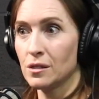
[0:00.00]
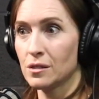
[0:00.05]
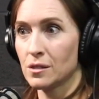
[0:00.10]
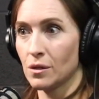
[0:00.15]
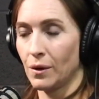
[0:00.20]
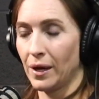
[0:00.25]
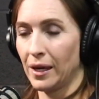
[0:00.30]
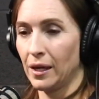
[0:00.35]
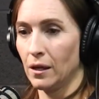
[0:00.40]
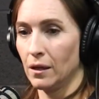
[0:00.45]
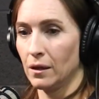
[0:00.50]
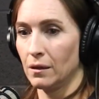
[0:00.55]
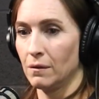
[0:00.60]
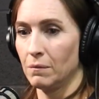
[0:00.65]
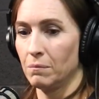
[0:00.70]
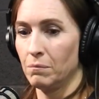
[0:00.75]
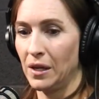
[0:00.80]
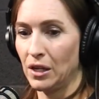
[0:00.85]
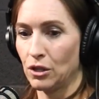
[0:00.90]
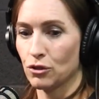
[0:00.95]
So I can
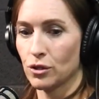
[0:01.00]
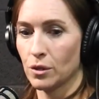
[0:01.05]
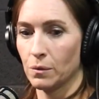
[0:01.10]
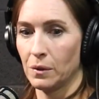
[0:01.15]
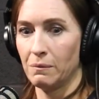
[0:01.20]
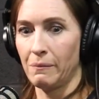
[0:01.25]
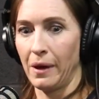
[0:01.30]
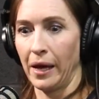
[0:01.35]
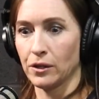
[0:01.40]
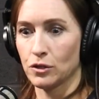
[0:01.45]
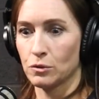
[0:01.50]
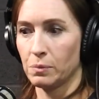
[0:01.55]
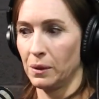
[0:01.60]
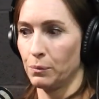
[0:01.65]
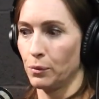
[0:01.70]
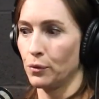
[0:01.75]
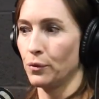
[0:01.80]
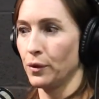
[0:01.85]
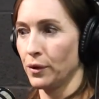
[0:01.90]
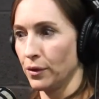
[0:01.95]
make sure we match
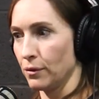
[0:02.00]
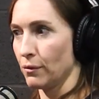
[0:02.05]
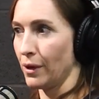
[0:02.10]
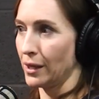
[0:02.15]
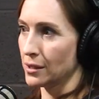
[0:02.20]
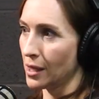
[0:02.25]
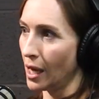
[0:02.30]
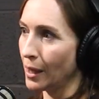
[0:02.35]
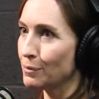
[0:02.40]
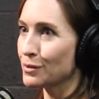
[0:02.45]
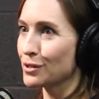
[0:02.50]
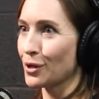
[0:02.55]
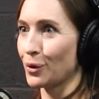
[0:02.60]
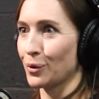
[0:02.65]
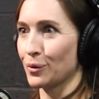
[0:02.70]
people with the right time zones.